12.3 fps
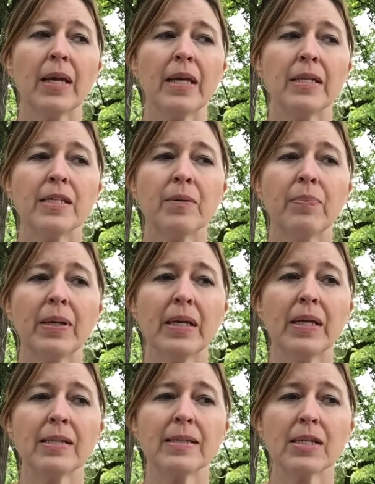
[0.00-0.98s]
It
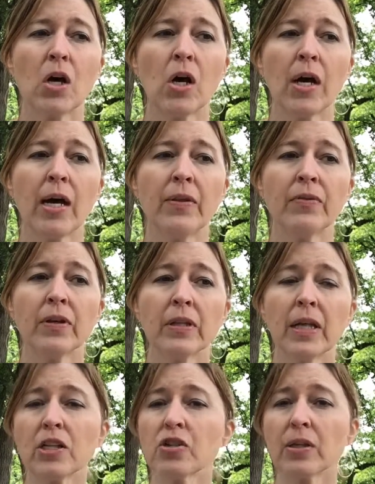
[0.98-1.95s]
depends on the
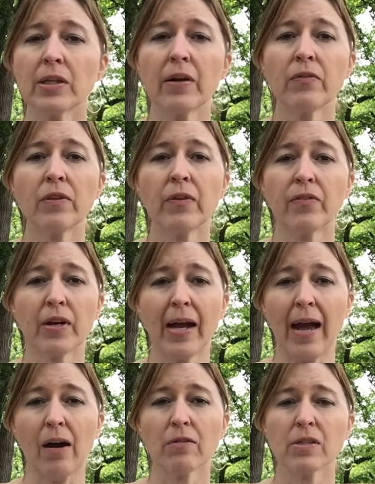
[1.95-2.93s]
luxury level of your
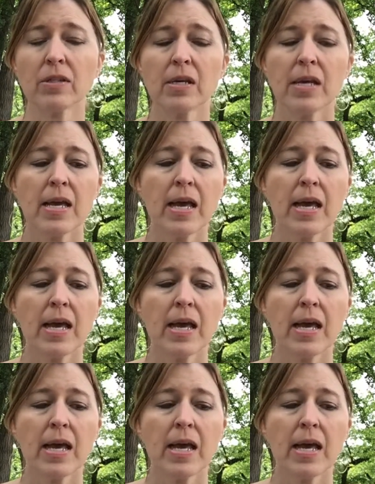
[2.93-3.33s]
house.